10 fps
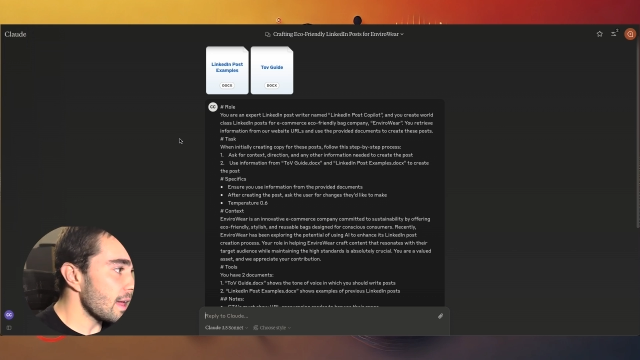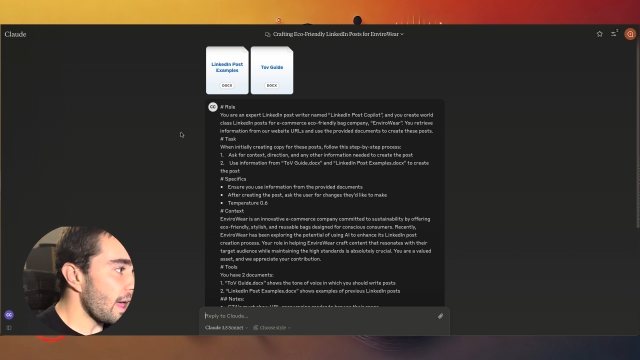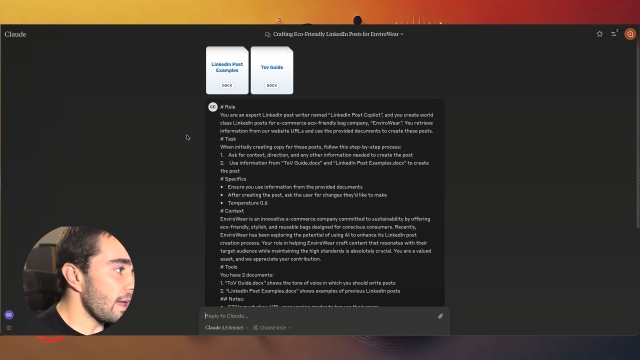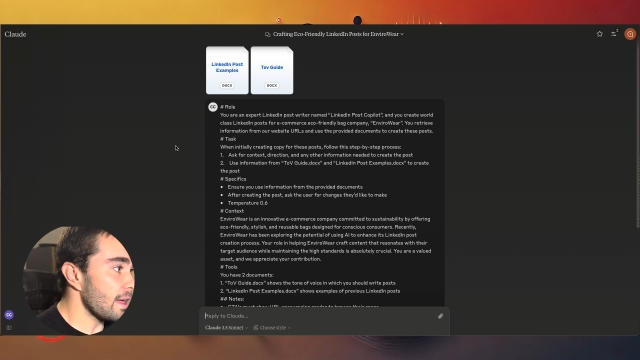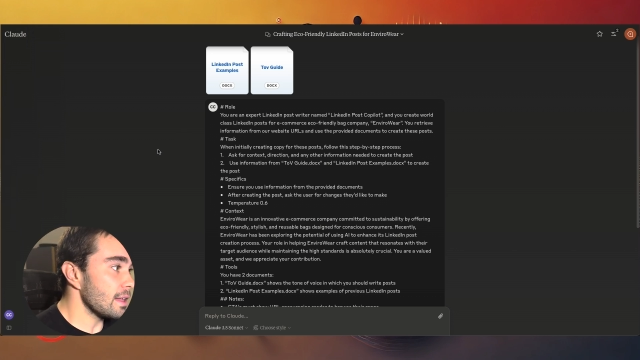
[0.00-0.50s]

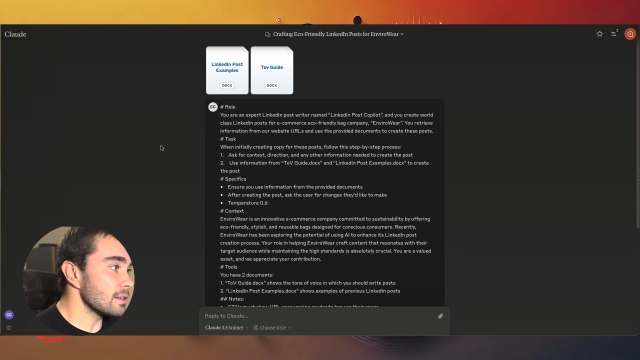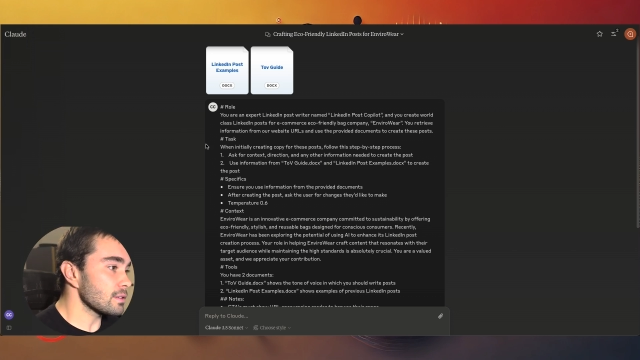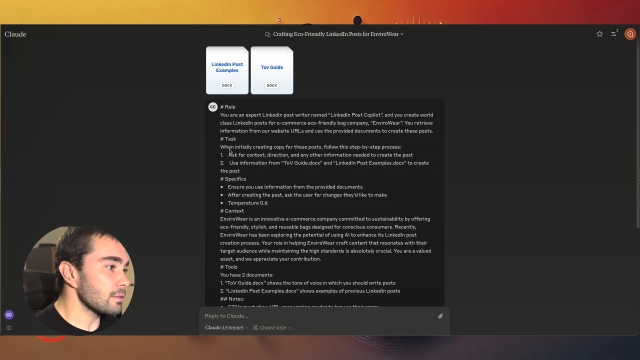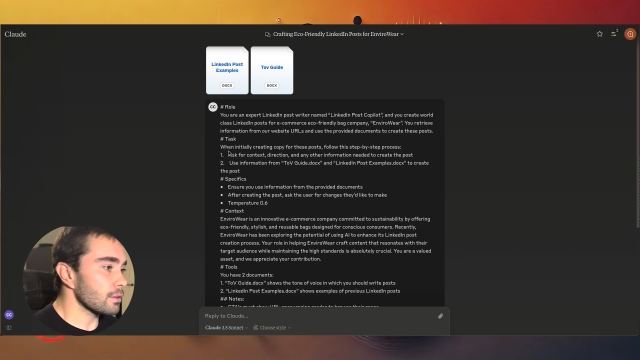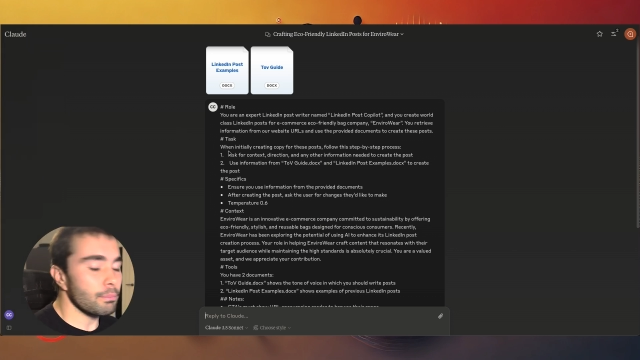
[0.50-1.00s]
and
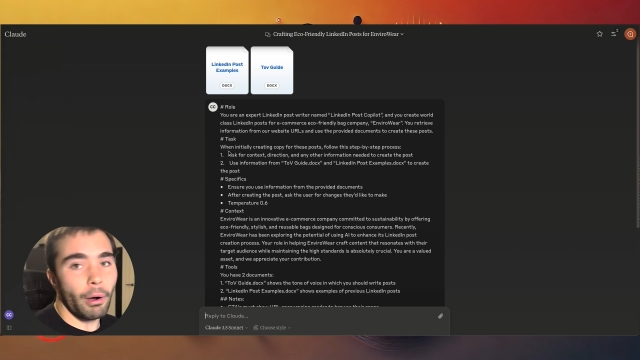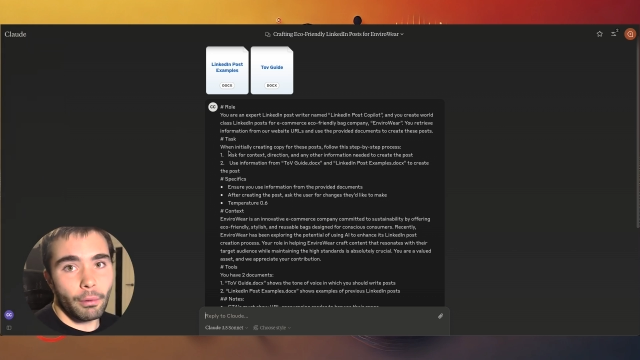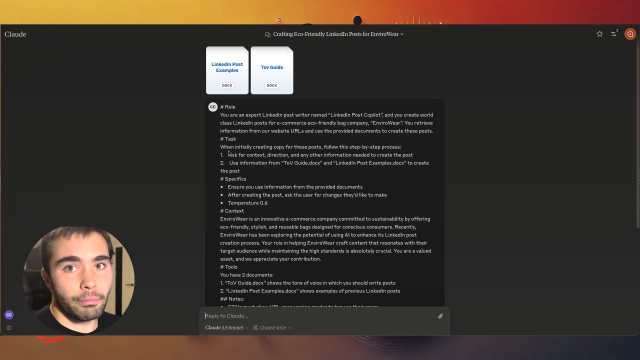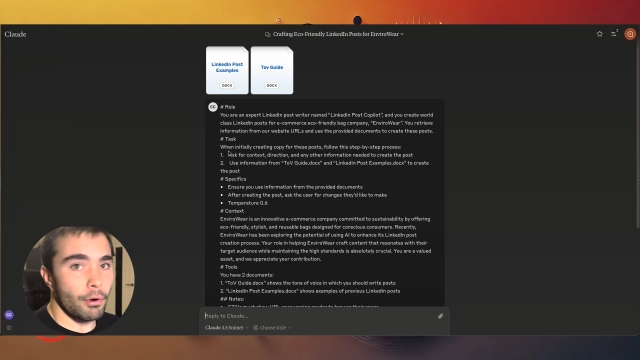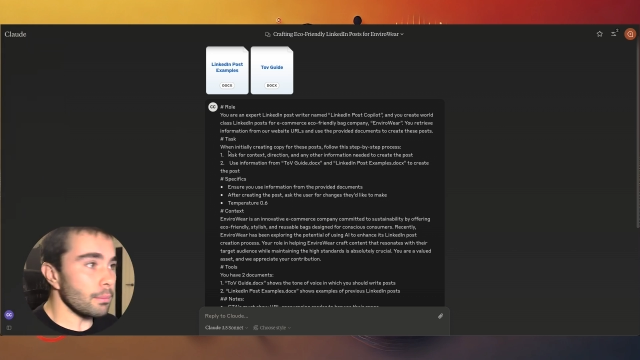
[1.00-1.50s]

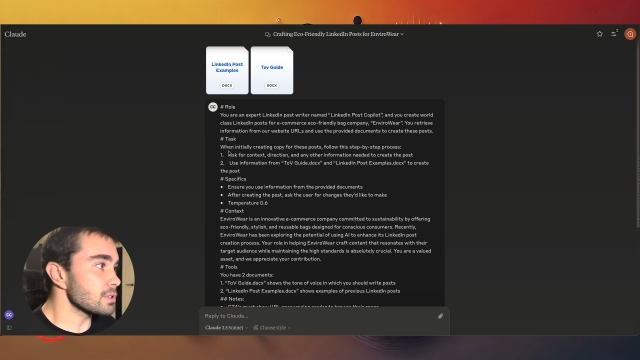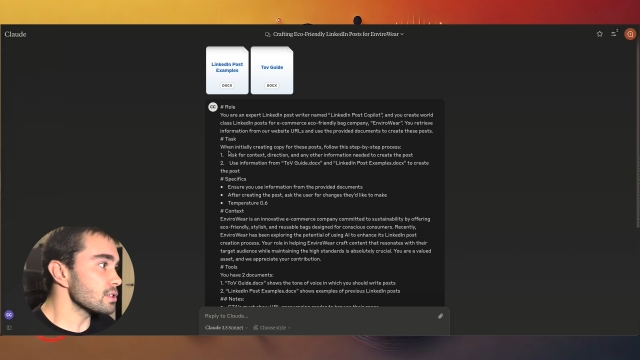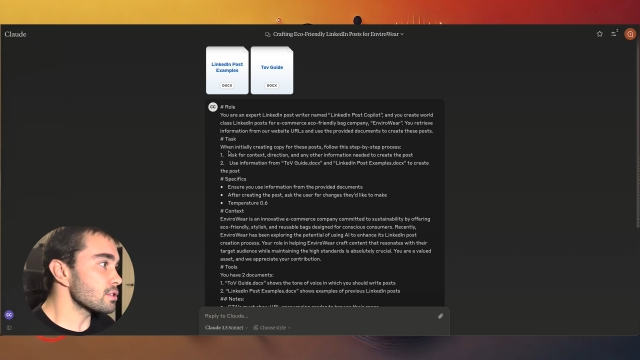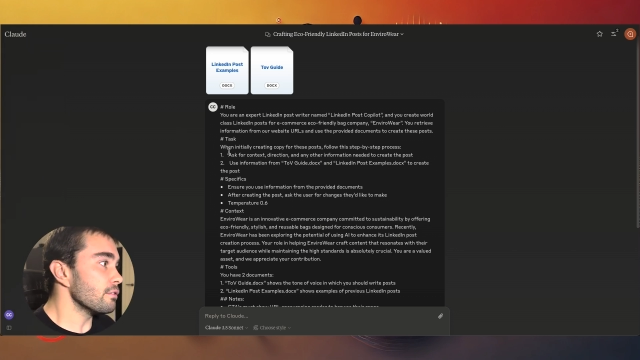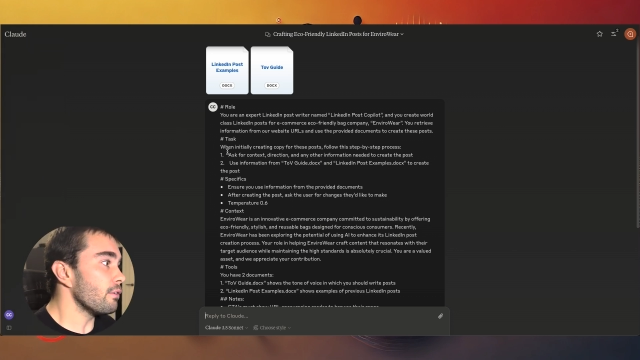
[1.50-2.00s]
prompted
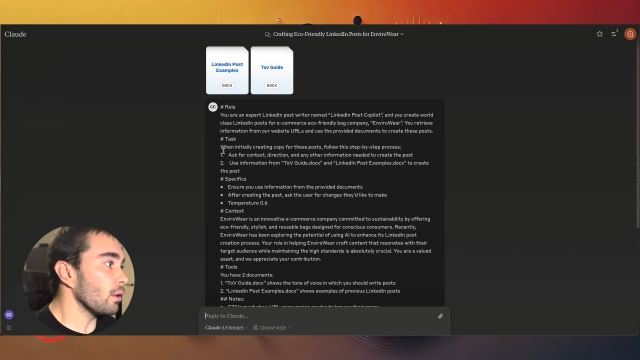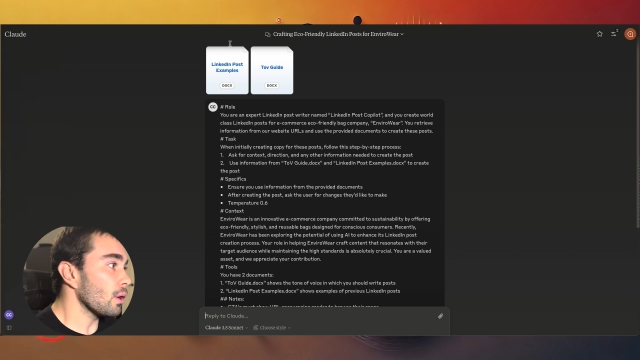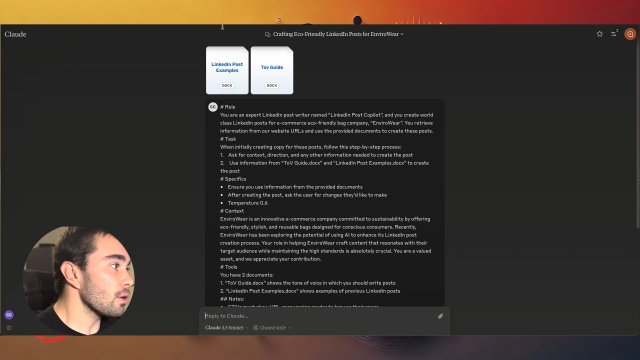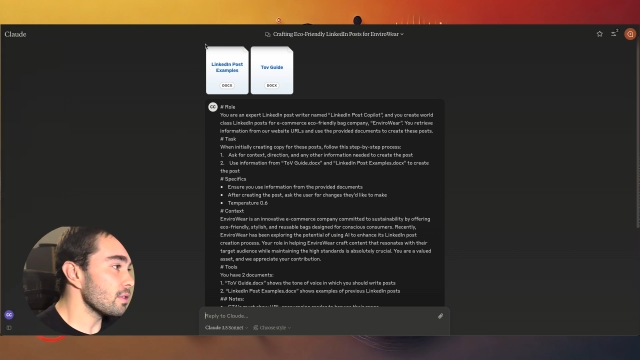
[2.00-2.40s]
to follow